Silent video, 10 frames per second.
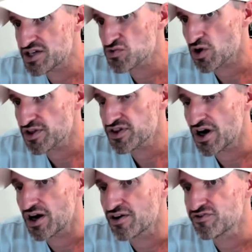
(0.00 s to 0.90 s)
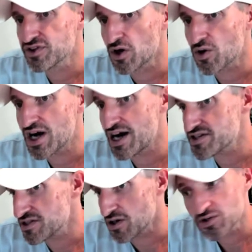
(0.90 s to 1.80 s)
days worth of lower
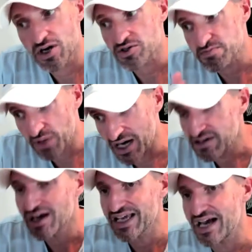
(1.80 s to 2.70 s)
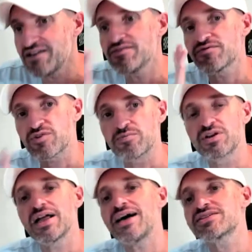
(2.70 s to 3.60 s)
highs and lower lows. But again,
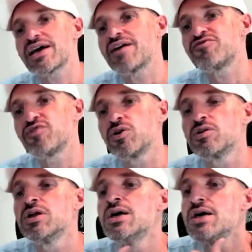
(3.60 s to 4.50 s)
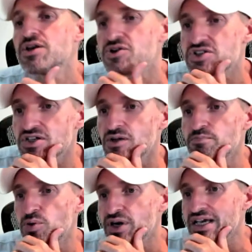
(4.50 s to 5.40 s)
from glass half full you're still
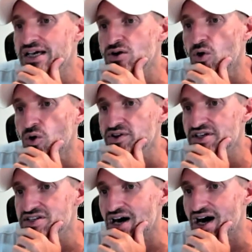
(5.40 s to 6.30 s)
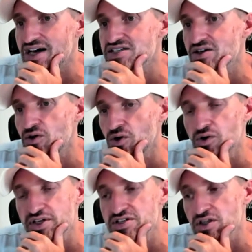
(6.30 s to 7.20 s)
putting in all these highs and
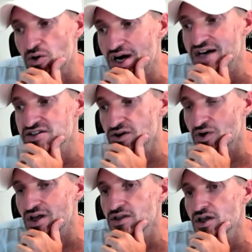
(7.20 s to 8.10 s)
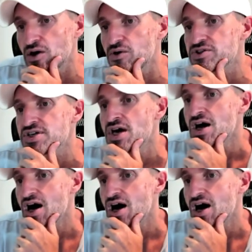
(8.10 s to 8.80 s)
all, these lower highs and lower lows